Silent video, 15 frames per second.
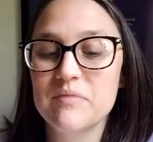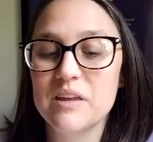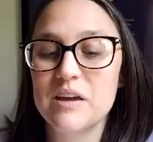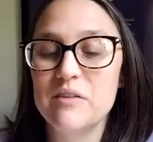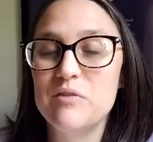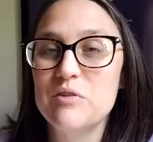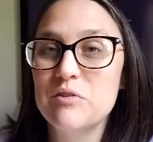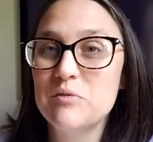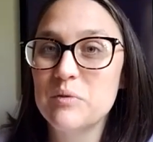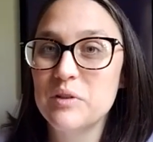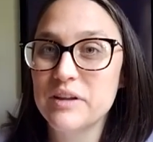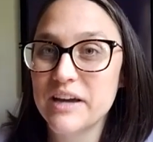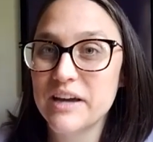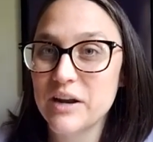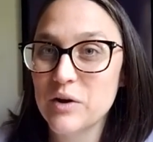if you just want to
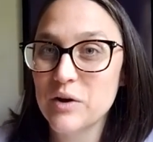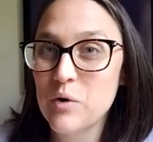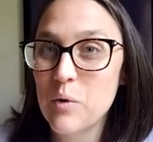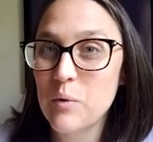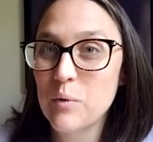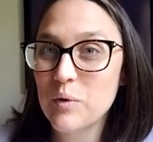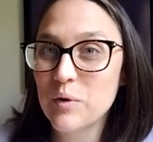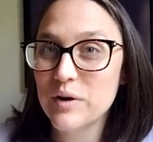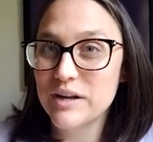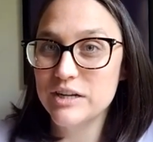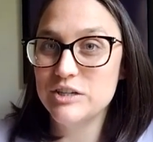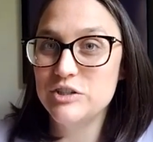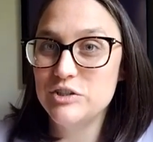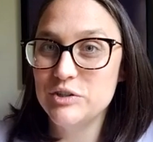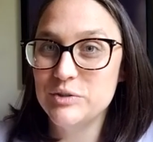look at a core
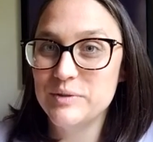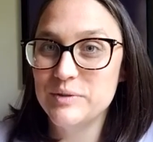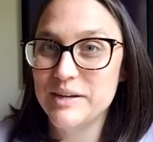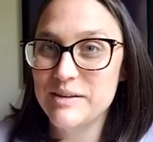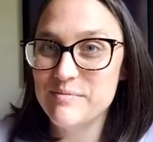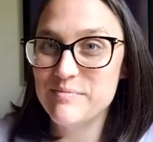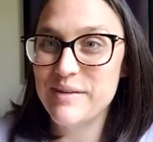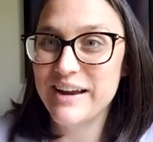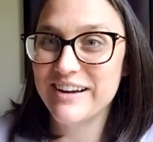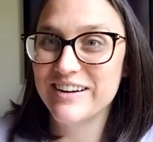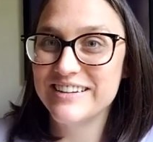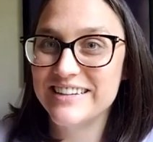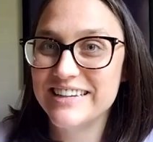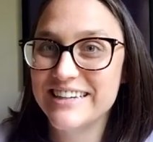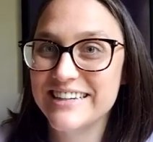issue in
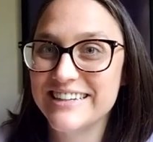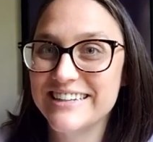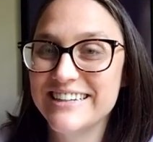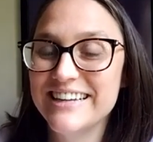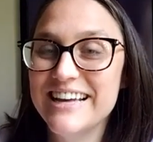parenting,